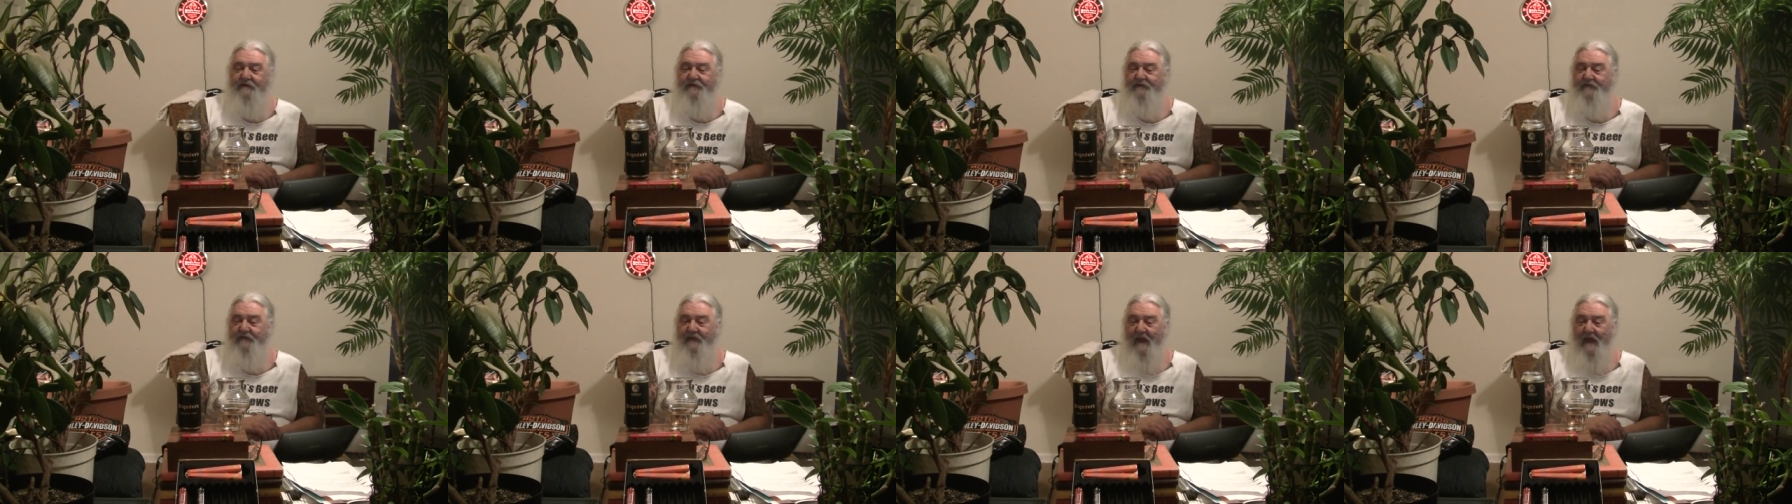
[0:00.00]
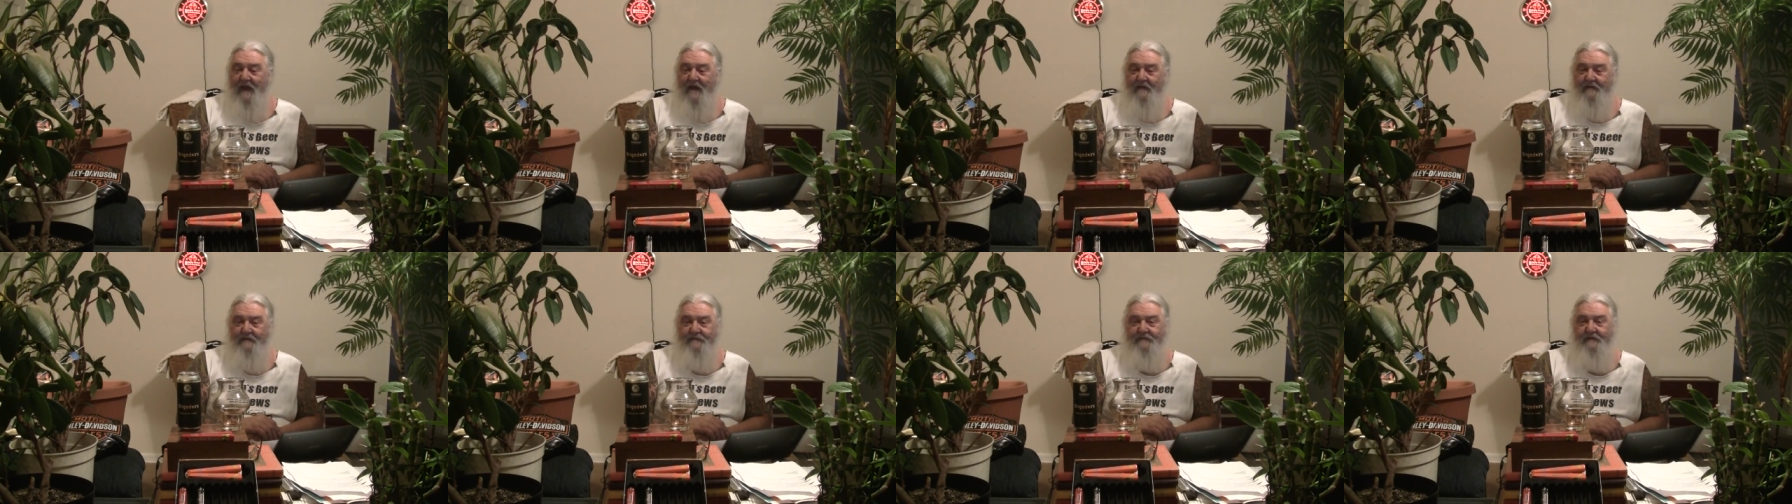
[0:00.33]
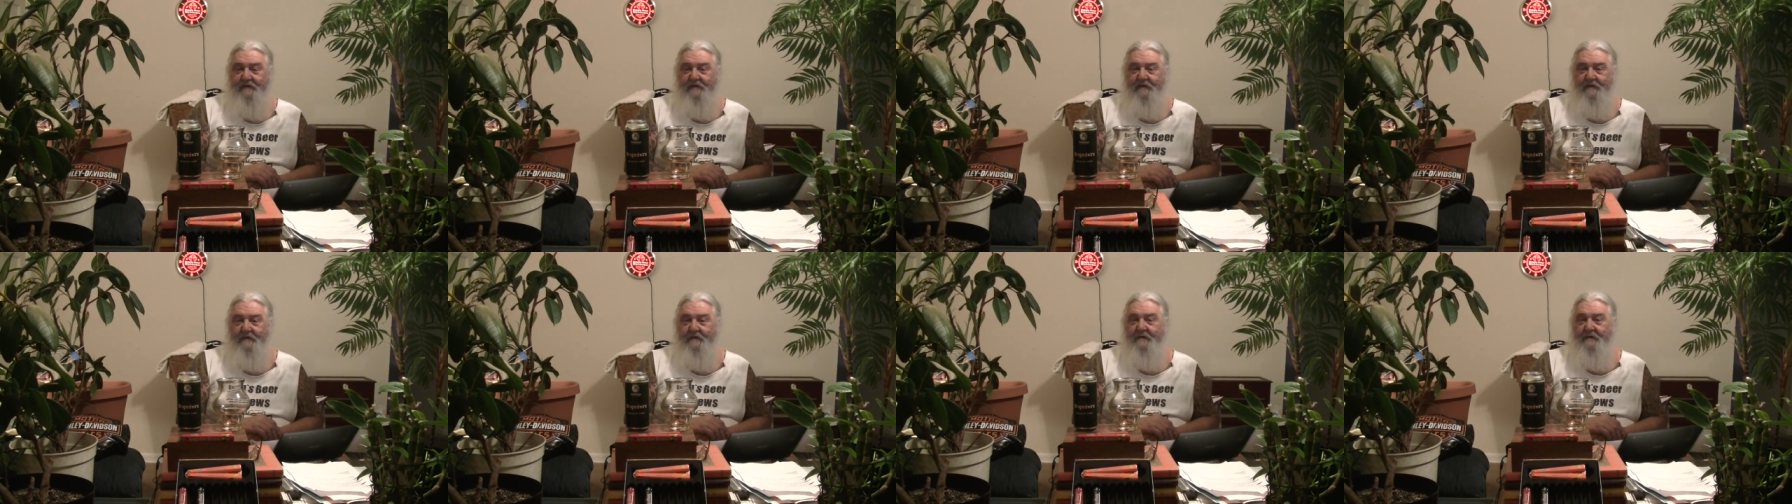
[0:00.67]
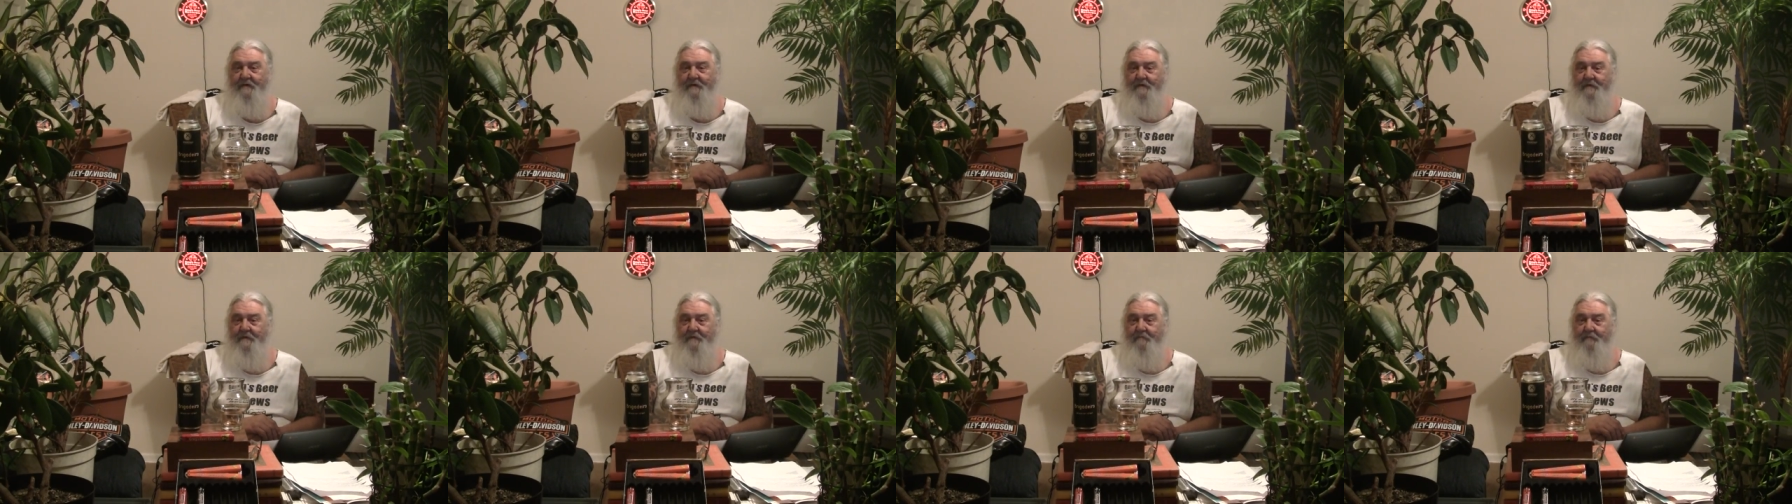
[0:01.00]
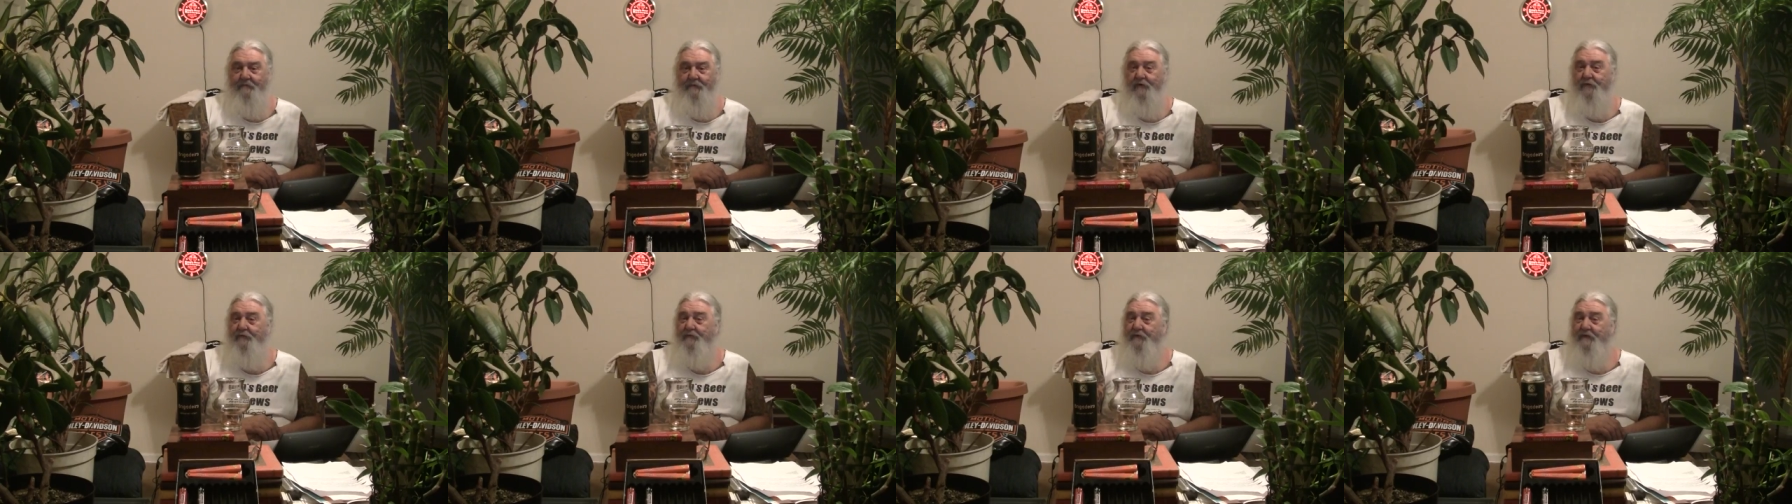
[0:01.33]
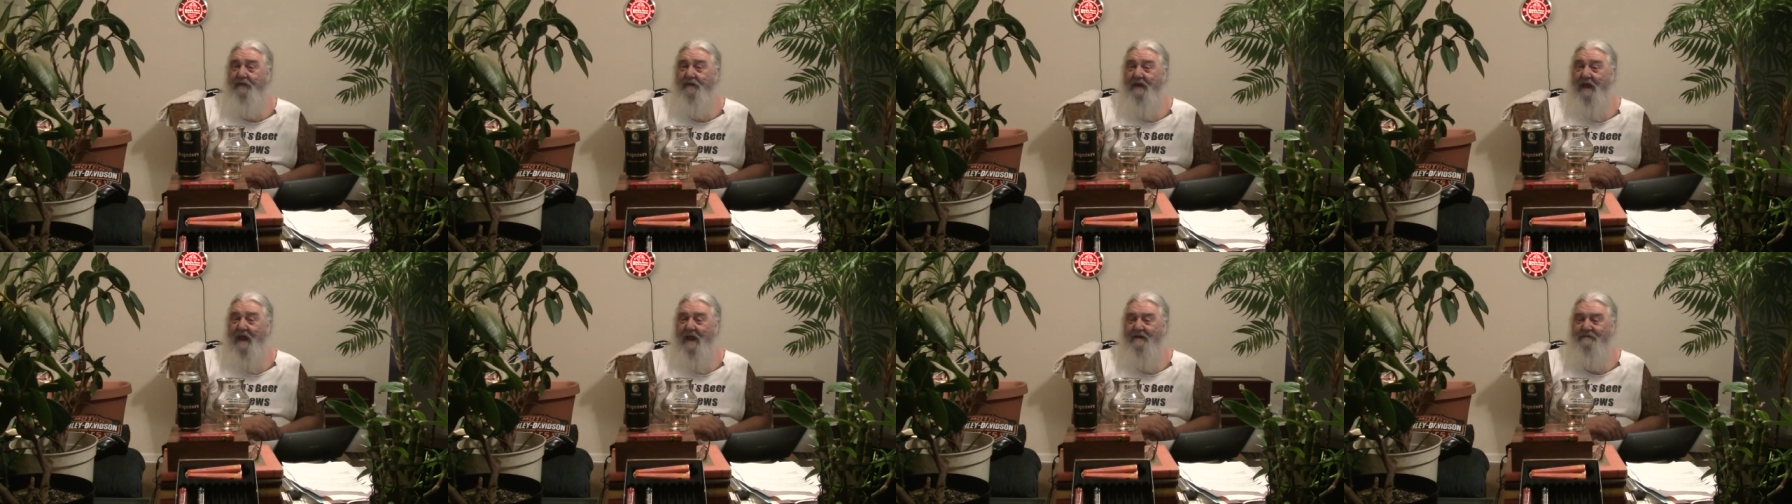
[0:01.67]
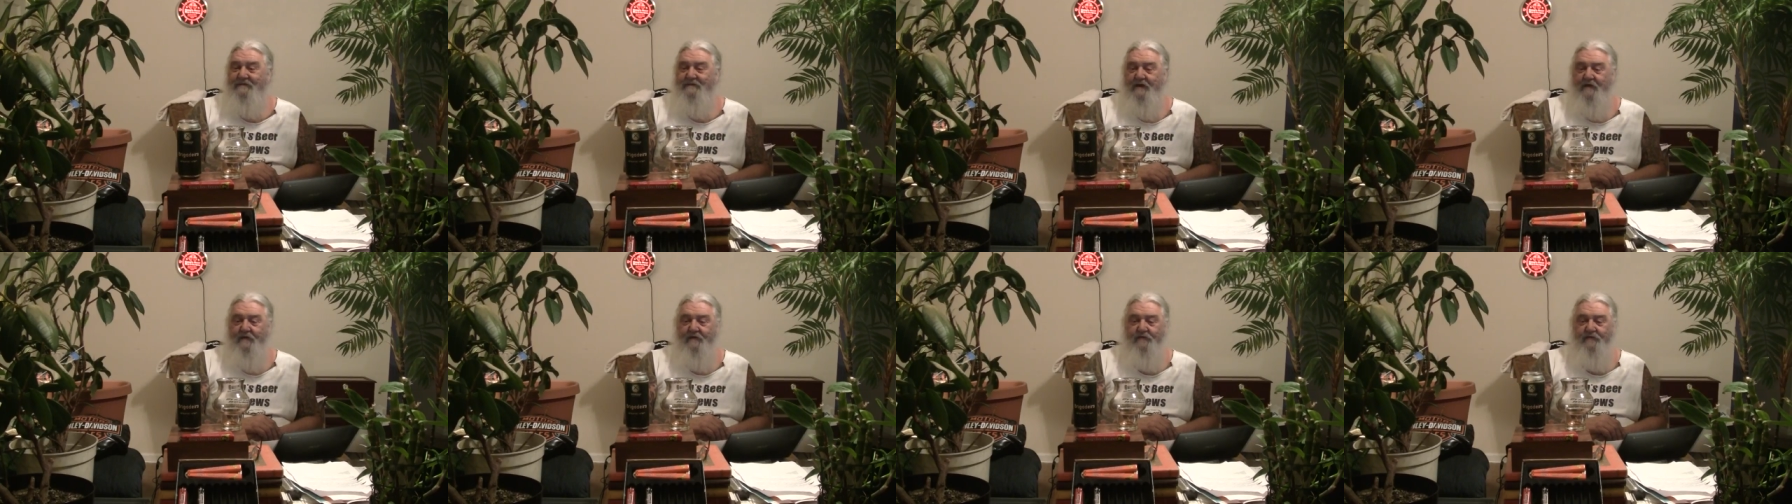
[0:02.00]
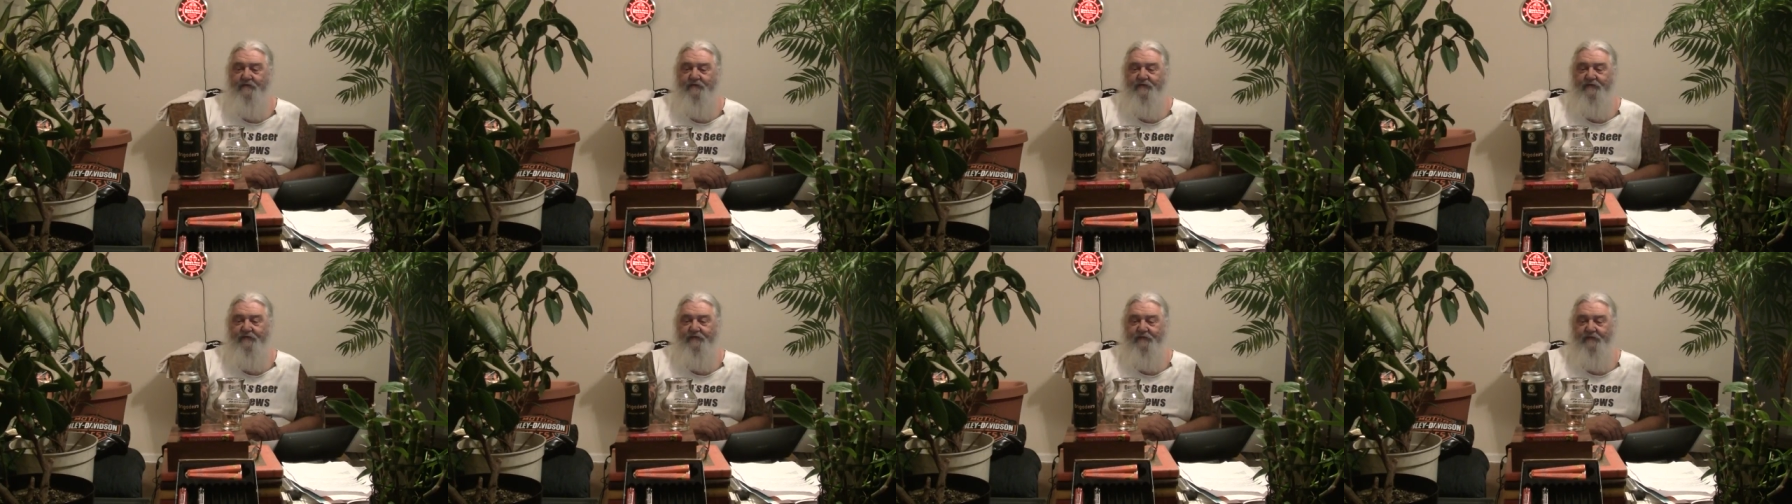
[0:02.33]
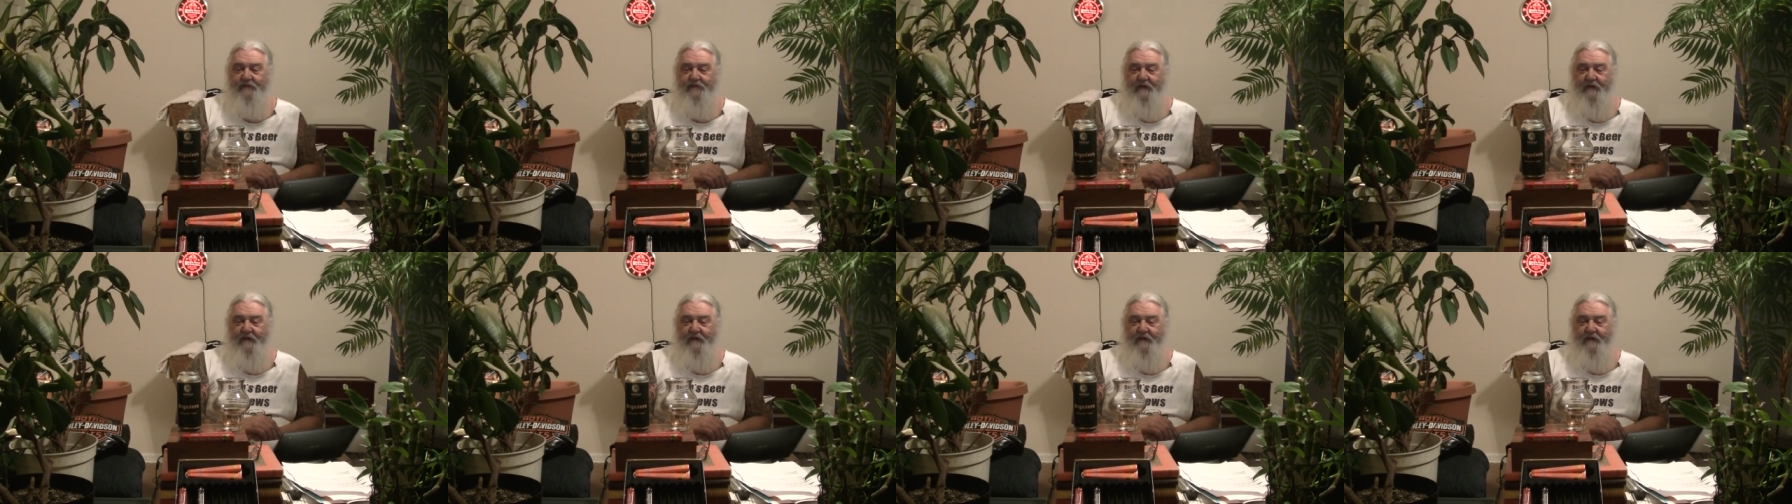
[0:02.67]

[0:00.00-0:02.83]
stout brewed with lactose,